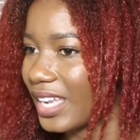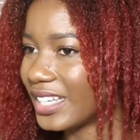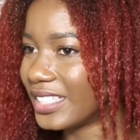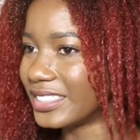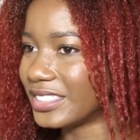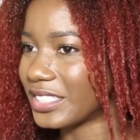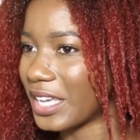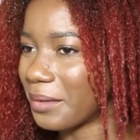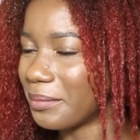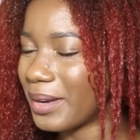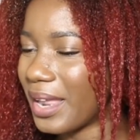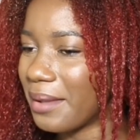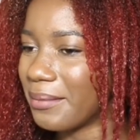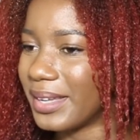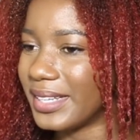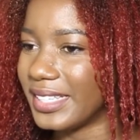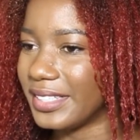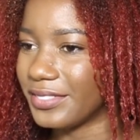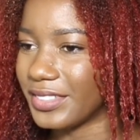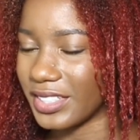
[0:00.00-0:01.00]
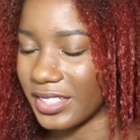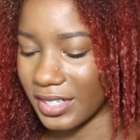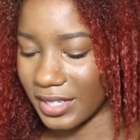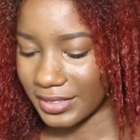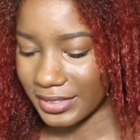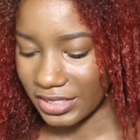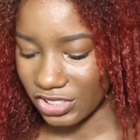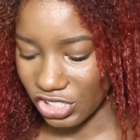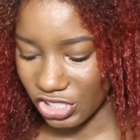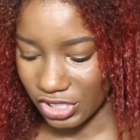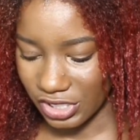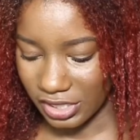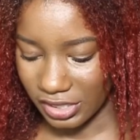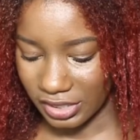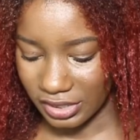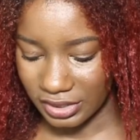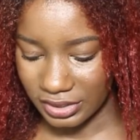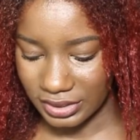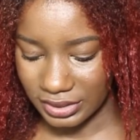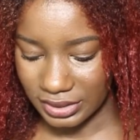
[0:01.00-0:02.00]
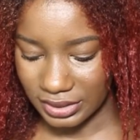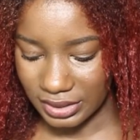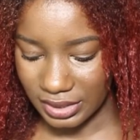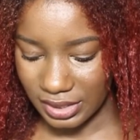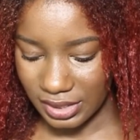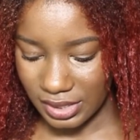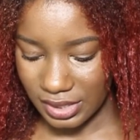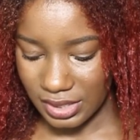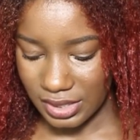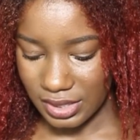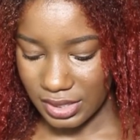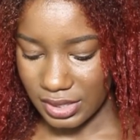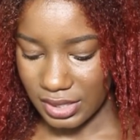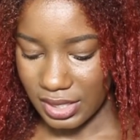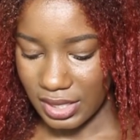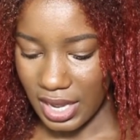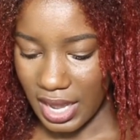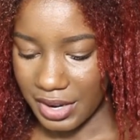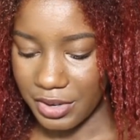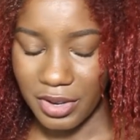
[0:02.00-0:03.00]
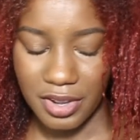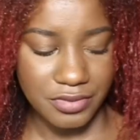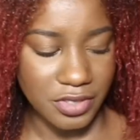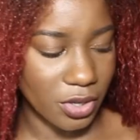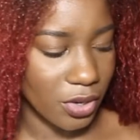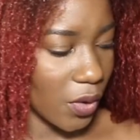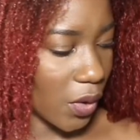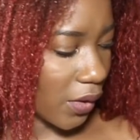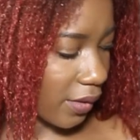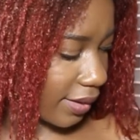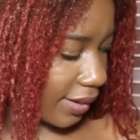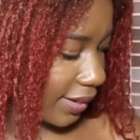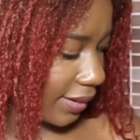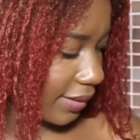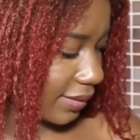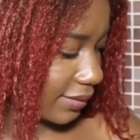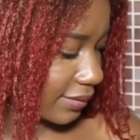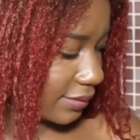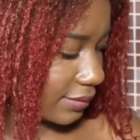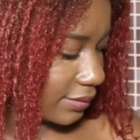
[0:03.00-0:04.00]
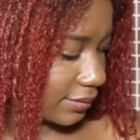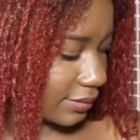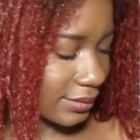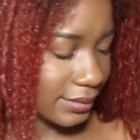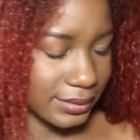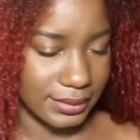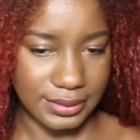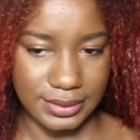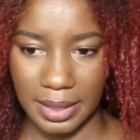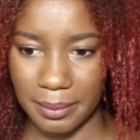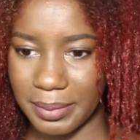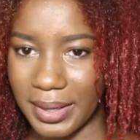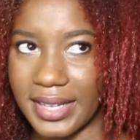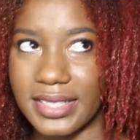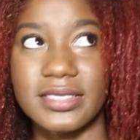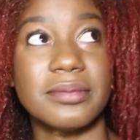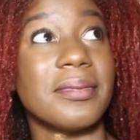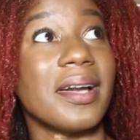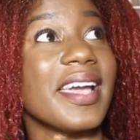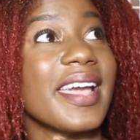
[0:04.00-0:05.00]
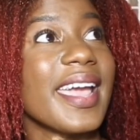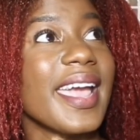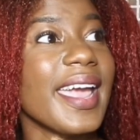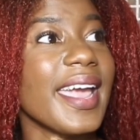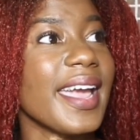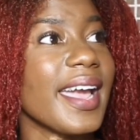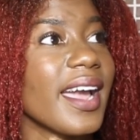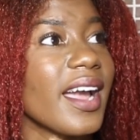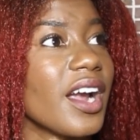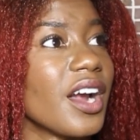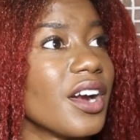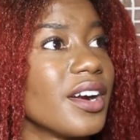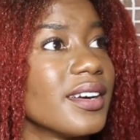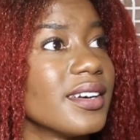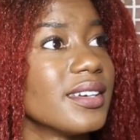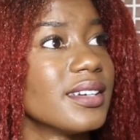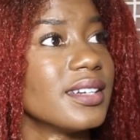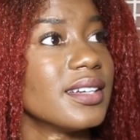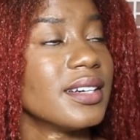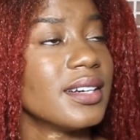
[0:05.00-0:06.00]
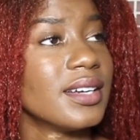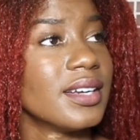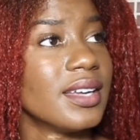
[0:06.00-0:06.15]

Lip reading: Alright, so I apply my leave-in conditioner. I don't have no oil to apply to my hair.